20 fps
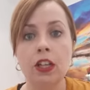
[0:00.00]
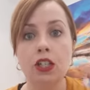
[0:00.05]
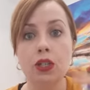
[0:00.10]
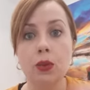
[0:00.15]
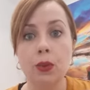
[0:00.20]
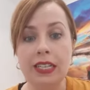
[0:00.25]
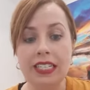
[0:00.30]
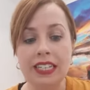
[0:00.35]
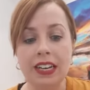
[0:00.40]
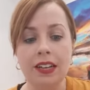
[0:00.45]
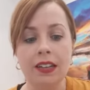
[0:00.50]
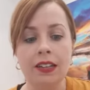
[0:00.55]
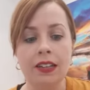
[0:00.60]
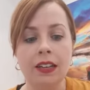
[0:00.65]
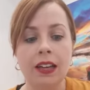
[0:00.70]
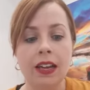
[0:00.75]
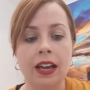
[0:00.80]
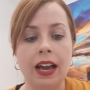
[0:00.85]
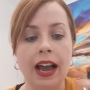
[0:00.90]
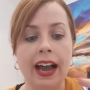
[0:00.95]
Twitter,
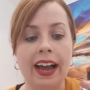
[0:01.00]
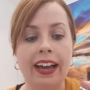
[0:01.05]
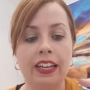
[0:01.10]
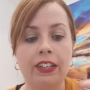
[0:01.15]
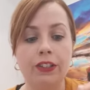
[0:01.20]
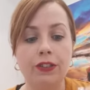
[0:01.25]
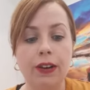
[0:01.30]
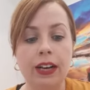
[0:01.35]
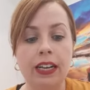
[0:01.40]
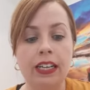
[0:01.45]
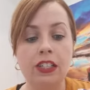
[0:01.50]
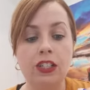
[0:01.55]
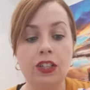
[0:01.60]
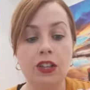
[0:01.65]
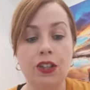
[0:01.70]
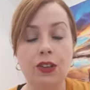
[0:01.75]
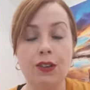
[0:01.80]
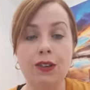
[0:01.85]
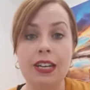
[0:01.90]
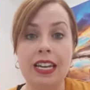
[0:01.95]
age range
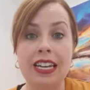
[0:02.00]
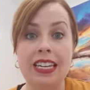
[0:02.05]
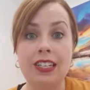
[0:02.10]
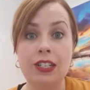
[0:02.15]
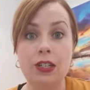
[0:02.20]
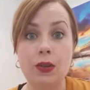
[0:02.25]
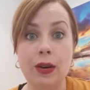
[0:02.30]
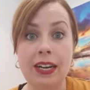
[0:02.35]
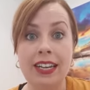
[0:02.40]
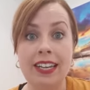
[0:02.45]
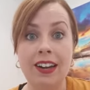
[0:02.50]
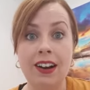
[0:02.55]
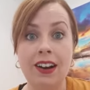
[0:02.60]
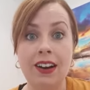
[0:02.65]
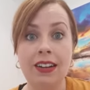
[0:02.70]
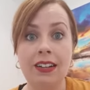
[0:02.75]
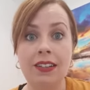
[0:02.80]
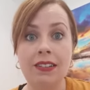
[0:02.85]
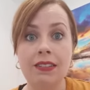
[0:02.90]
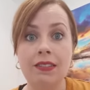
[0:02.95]
13 to
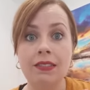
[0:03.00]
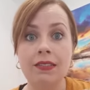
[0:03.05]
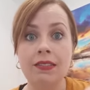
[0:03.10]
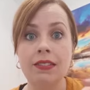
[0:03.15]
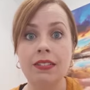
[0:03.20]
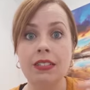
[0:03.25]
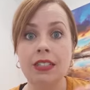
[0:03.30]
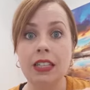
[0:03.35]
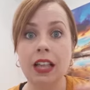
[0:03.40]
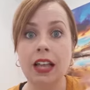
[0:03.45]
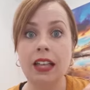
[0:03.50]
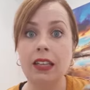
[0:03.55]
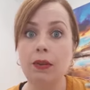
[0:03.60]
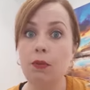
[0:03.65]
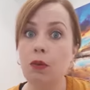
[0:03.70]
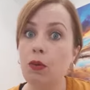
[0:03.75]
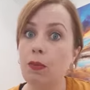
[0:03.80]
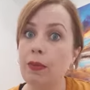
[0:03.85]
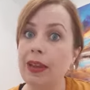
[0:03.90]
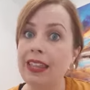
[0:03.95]
29, slightly
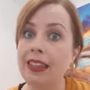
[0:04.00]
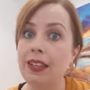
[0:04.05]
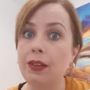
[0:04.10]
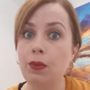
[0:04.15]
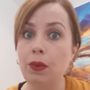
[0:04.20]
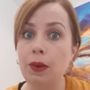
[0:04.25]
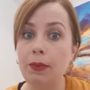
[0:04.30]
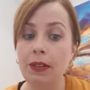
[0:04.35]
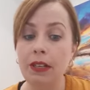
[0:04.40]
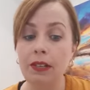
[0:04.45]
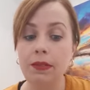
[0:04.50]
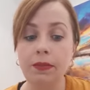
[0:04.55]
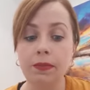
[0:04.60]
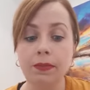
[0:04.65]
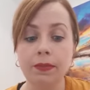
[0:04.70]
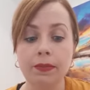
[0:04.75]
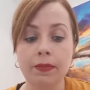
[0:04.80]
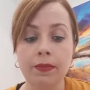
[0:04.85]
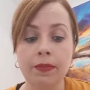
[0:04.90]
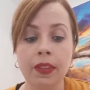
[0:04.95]
more men than women.
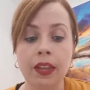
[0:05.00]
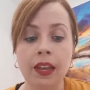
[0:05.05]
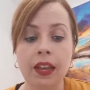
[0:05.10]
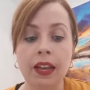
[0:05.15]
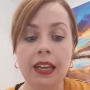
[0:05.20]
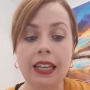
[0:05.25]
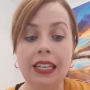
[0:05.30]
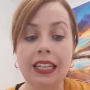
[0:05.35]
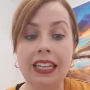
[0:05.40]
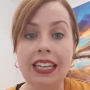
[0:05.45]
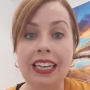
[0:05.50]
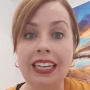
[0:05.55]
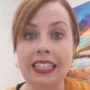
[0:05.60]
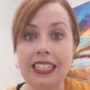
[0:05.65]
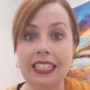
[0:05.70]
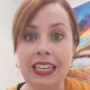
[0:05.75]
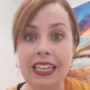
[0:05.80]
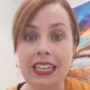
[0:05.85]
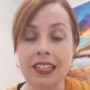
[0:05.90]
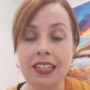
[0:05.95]

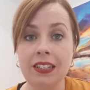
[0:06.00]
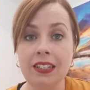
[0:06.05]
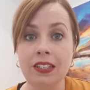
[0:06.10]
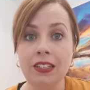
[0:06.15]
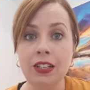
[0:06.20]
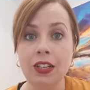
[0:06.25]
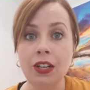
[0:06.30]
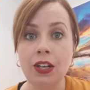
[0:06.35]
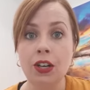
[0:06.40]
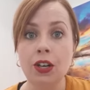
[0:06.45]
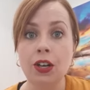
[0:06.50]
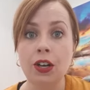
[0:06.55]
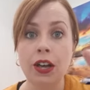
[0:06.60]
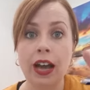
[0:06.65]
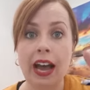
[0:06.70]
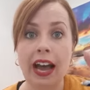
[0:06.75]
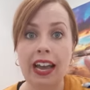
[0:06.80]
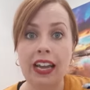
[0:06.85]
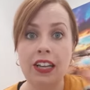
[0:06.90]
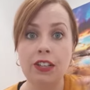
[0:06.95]
LinkedIn,
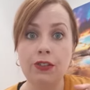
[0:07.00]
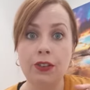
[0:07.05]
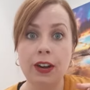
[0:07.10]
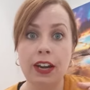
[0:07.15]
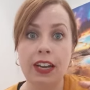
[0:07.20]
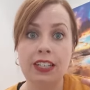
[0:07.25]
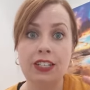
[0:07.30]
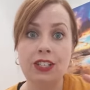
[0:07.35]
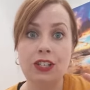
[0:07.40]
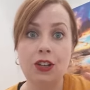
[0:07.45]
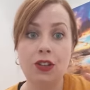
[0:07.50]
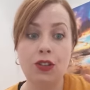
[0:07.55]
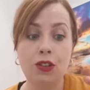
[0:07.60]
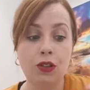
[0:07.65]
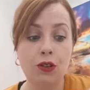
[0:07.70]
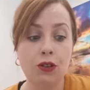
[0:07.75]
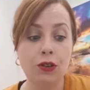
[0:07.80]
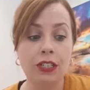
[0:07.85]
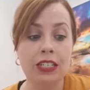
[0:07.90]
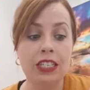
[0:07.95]
age range
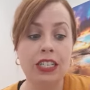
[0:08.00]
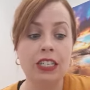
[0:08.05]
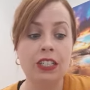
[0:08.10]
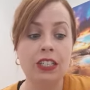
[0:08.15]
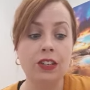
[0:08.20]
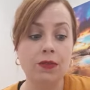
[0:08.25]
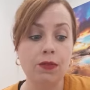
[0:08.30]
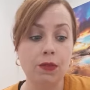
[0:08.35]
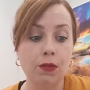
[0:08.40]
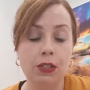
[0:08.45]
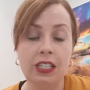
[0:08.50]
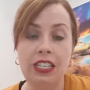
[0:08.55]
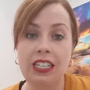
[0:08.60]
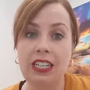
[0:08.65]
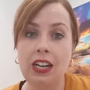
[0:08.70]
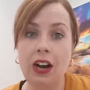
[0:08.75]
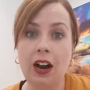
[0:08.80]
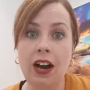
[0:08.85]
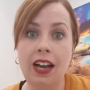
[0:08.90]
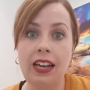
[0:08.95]
30 to
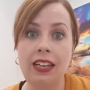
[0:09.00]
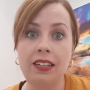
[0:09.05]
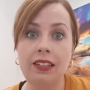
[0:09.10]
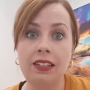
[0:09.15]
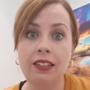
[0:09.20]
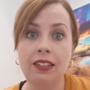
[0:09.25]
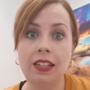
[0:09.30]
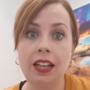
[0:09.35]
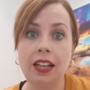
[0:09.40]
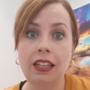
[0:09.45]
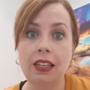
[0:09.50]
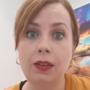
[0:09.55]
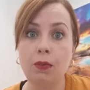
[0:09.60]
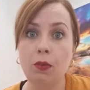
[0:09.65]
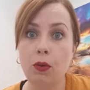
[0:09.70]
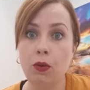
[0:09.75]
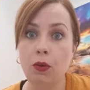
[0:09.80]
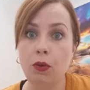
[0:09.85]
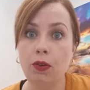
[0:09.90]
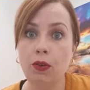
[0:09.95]
49, slightly
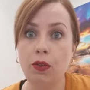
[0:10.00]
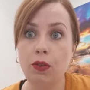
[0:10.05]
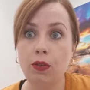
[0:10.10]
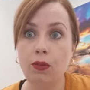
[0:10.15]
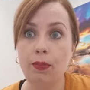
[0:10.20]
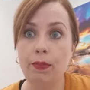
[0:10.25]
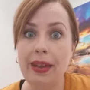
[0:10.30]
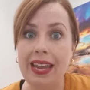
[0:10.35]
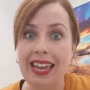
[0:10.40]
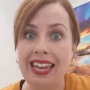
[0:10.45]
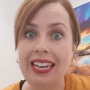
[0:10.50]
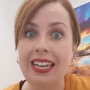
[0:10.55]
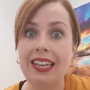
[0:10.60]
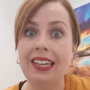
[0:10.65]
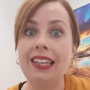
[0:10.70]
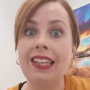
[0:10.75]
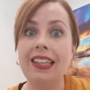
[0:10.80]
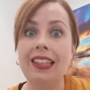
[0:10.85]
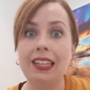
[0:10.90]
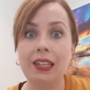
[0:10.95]
more or men
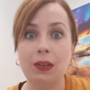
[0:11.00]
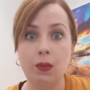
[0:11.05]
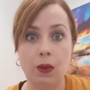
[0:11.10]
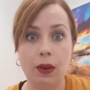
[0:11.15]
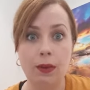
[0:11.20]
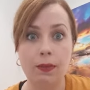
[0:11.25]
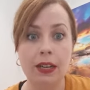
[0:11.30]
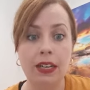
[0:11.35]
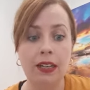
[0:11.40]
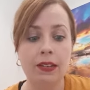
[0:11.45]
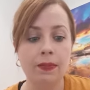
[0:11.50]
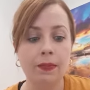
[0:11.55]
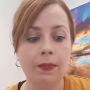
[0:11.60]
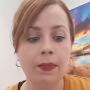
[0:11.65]
than women.